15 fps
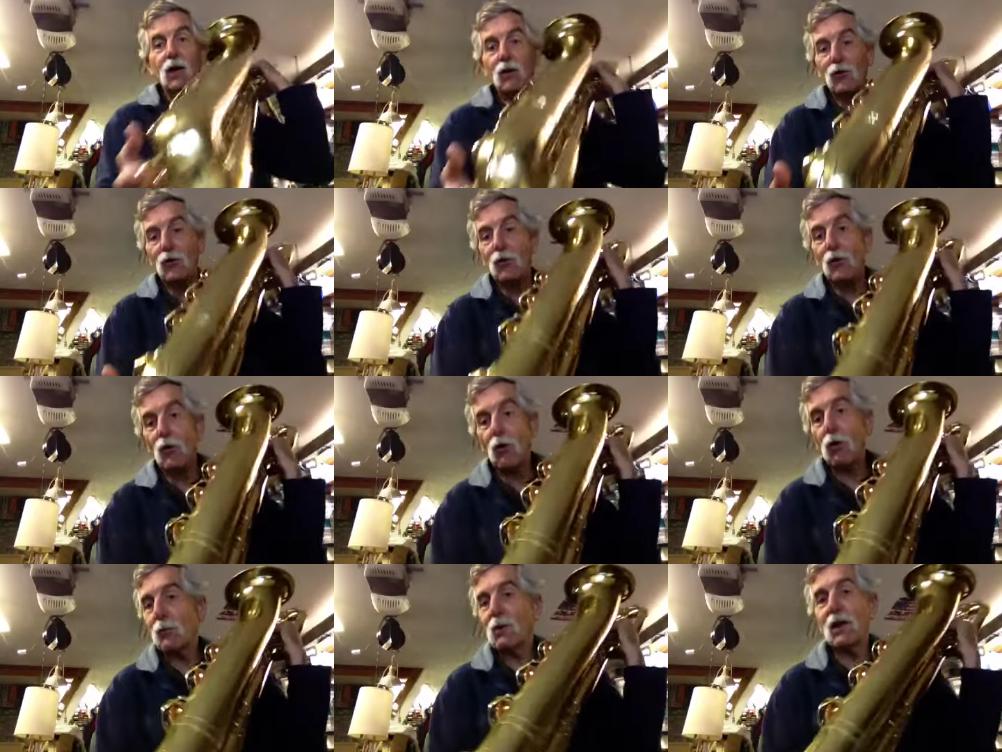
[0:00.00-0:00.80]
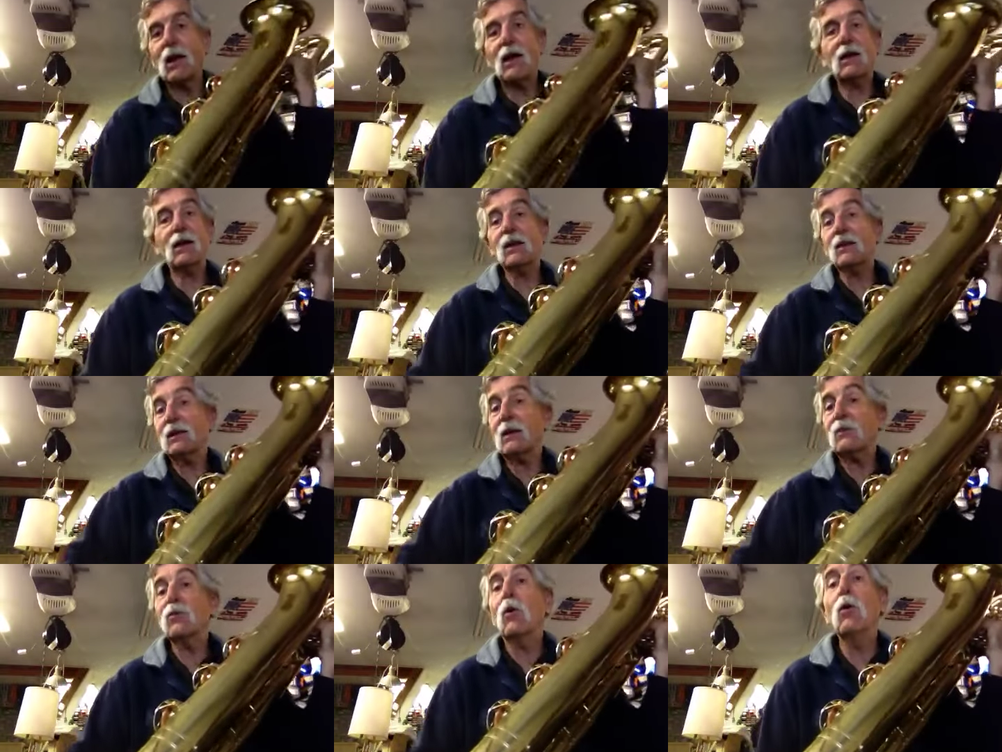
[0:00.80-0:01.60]
Normally, I got to
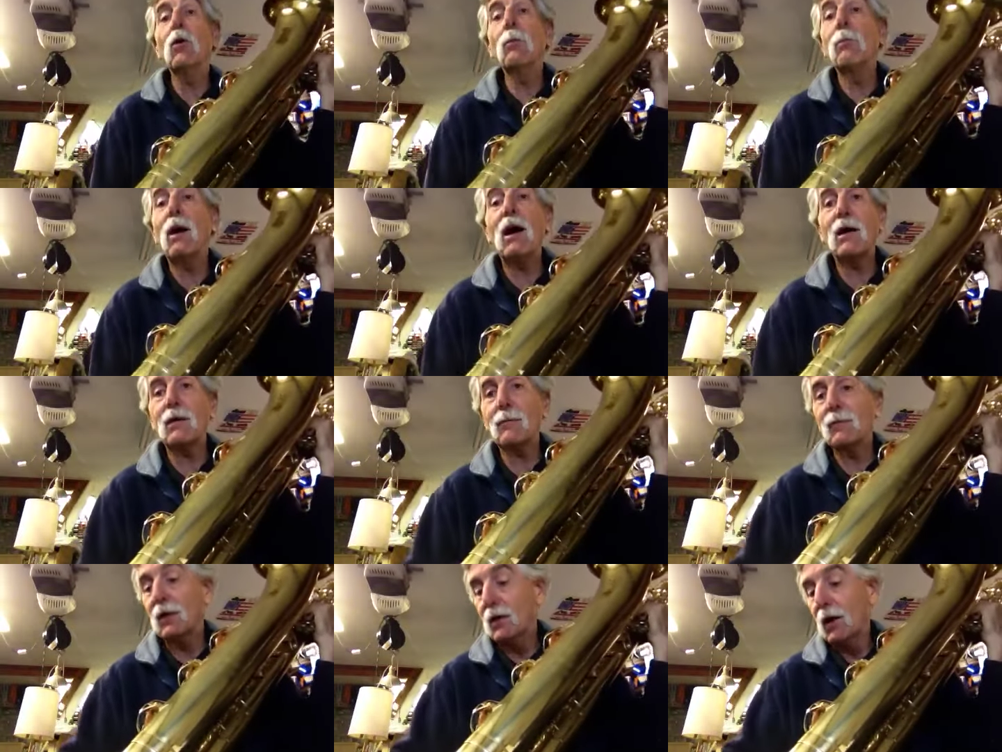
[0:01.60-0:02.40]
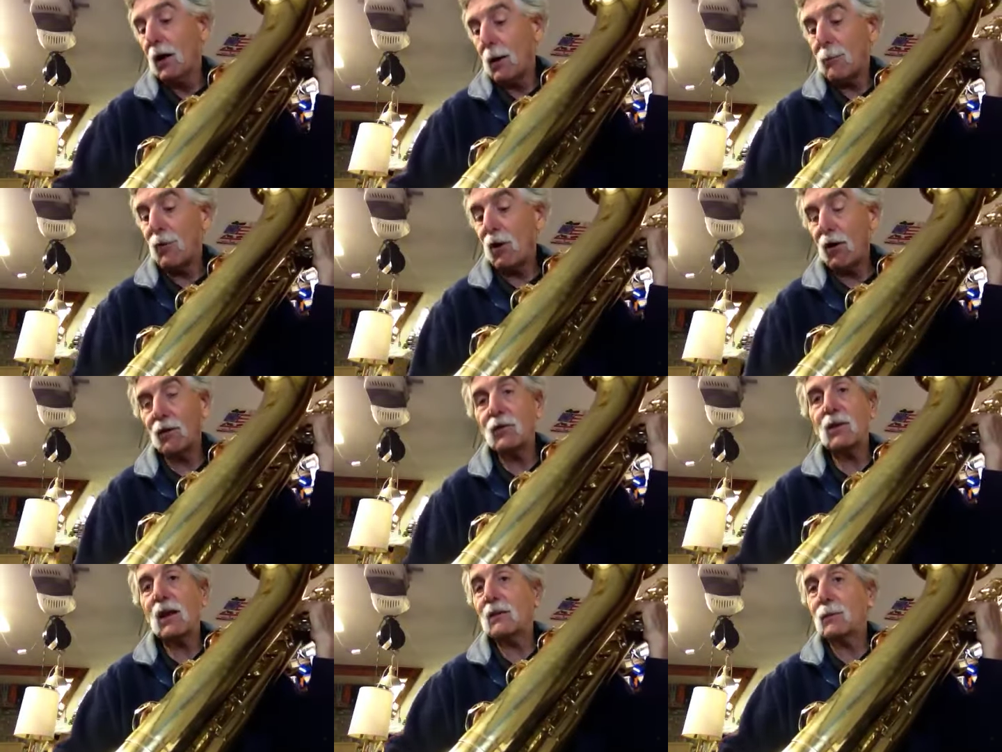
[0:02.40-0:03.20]
take the whole bottom
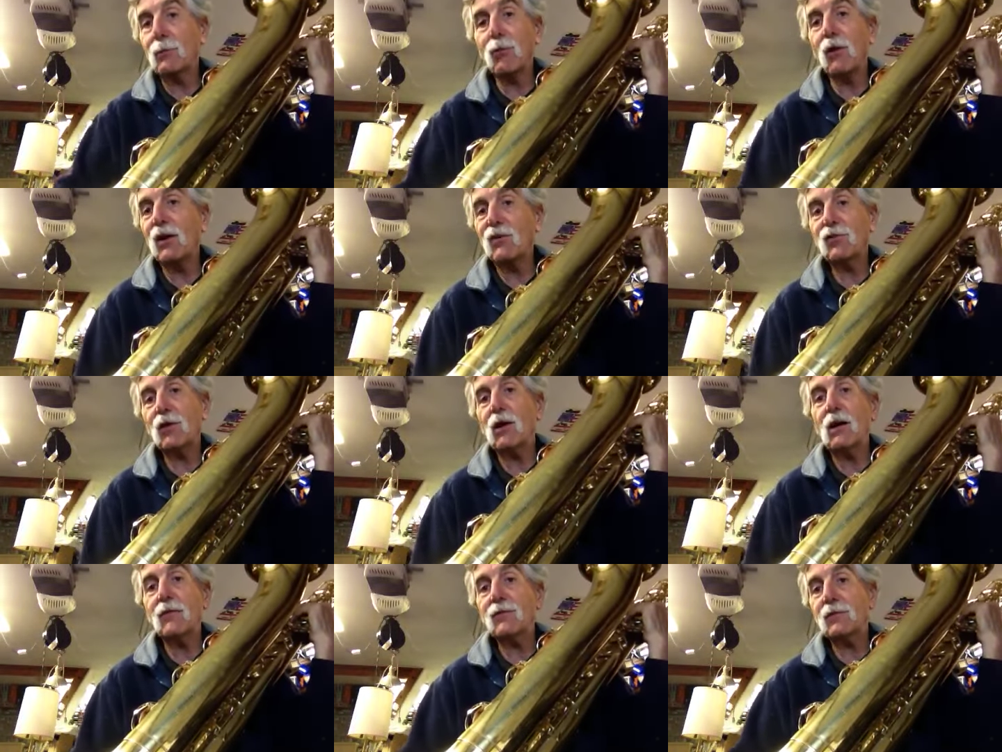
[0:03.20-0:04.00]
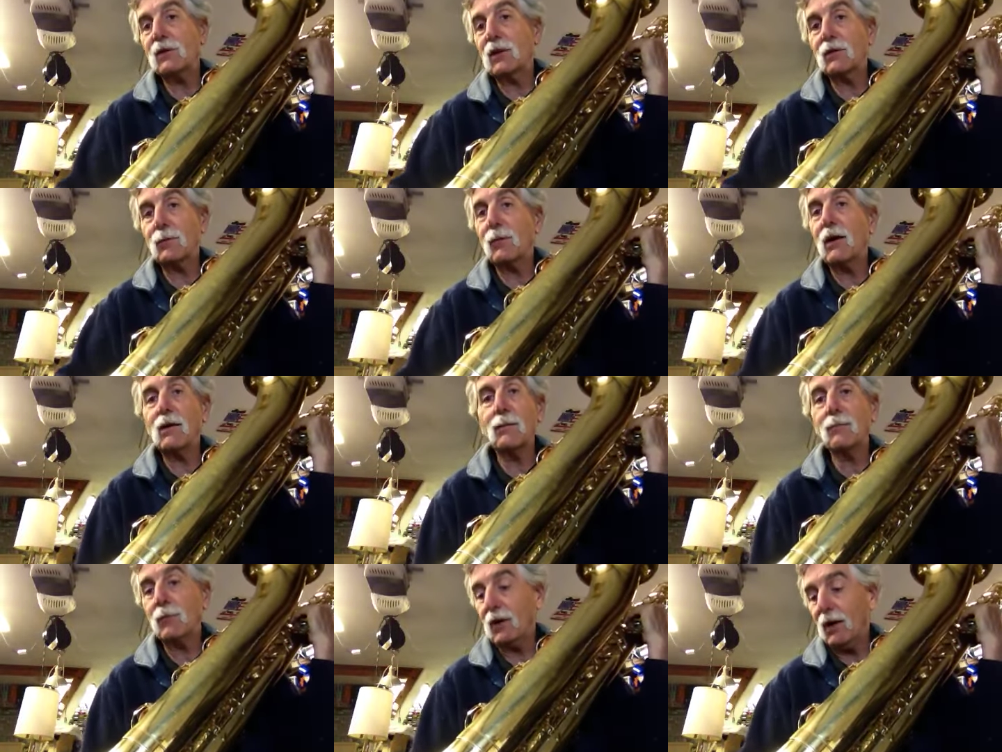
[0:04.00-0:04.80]
apart, take the brace off, take the
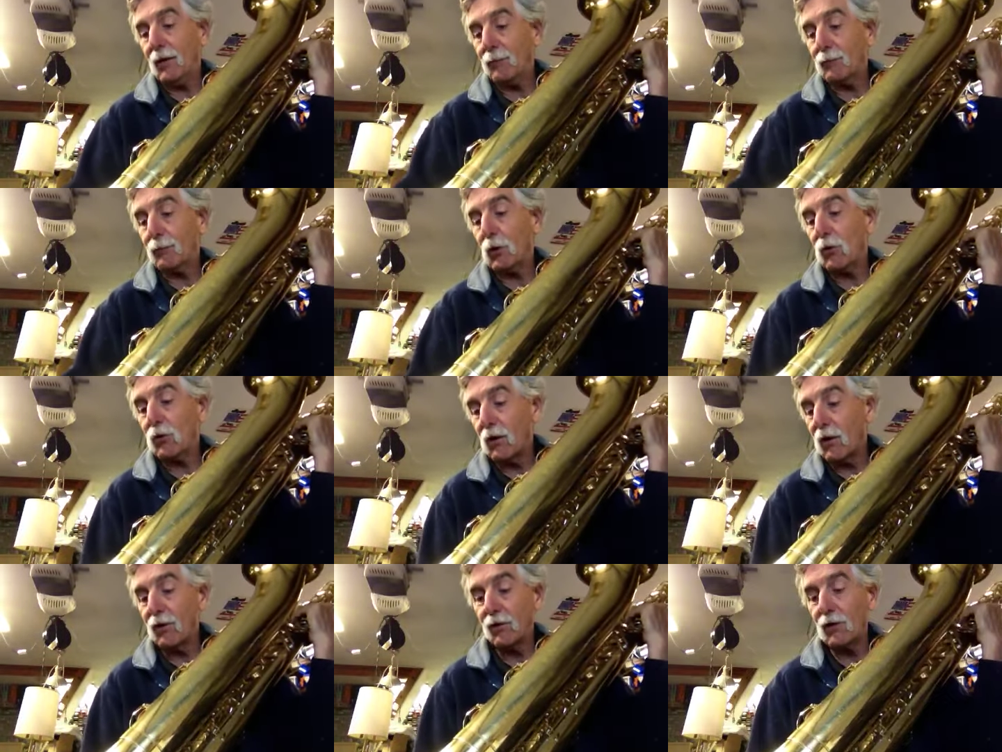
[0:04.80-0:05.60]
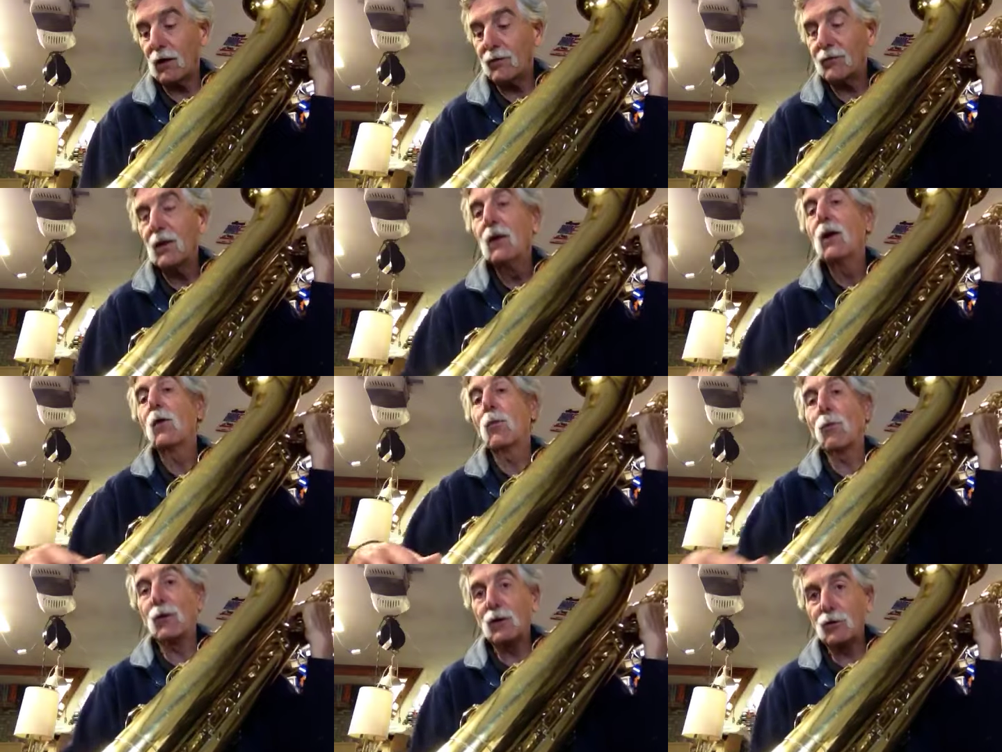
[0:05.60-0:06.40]
bottom bow guard off,
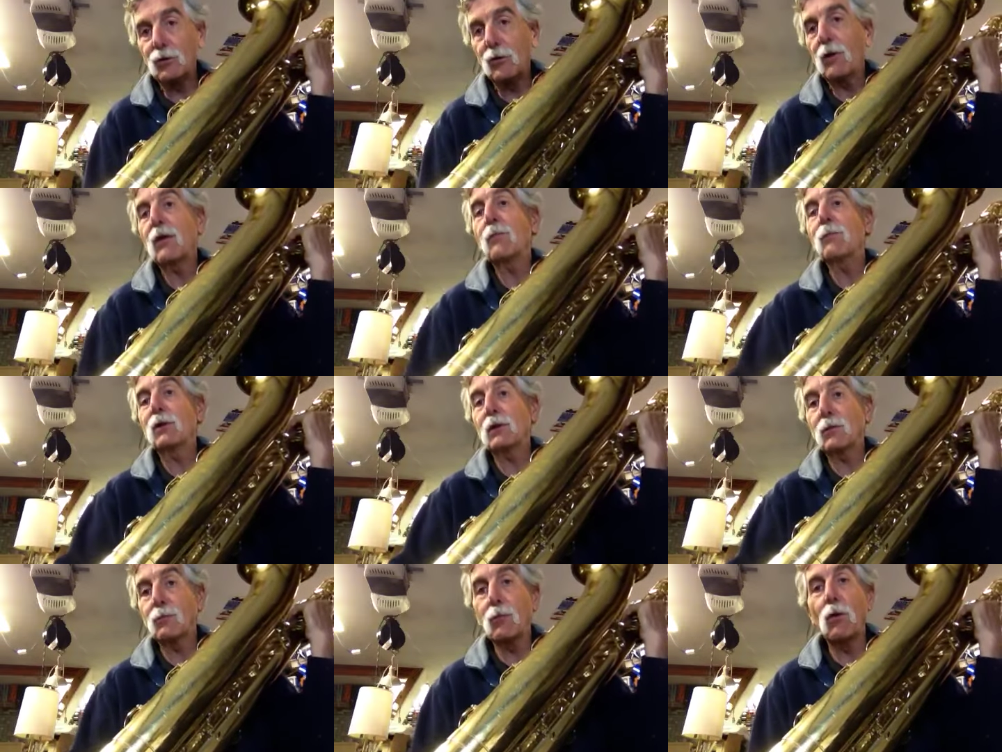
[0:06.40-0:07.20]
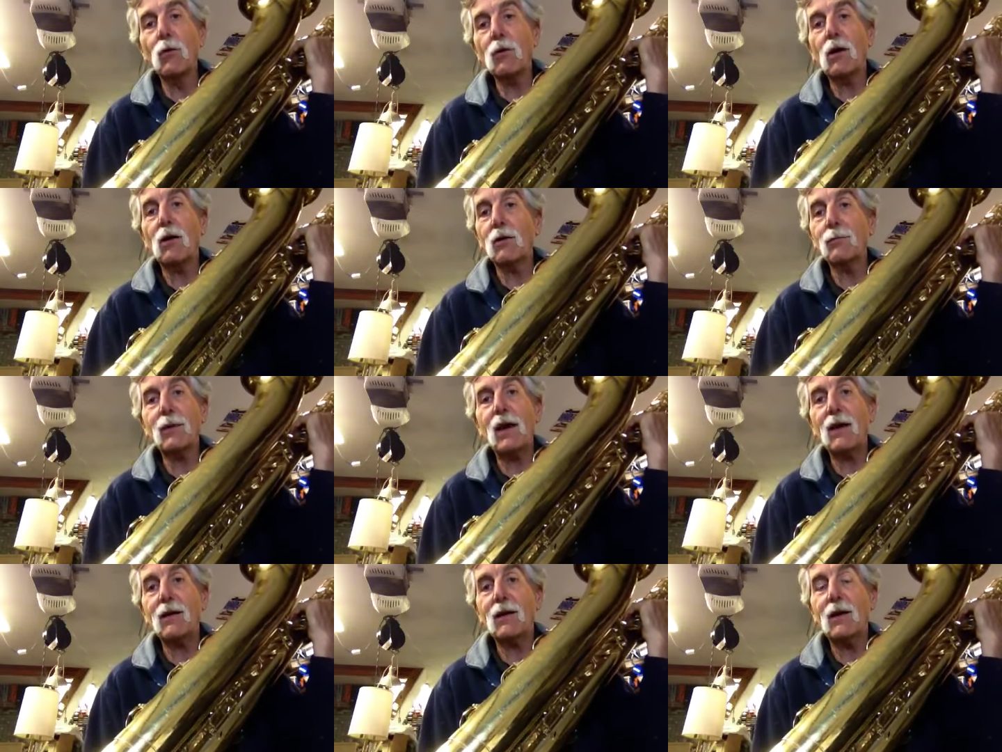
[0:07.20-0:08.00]
redo it, put the bow guard
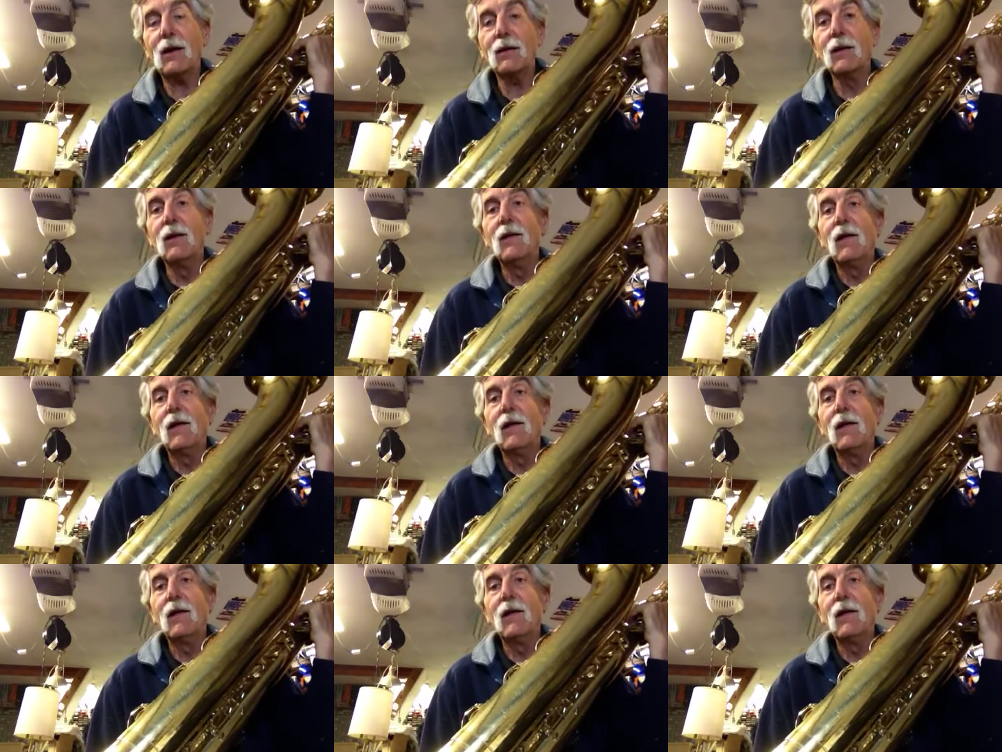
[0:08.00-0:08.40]
back on.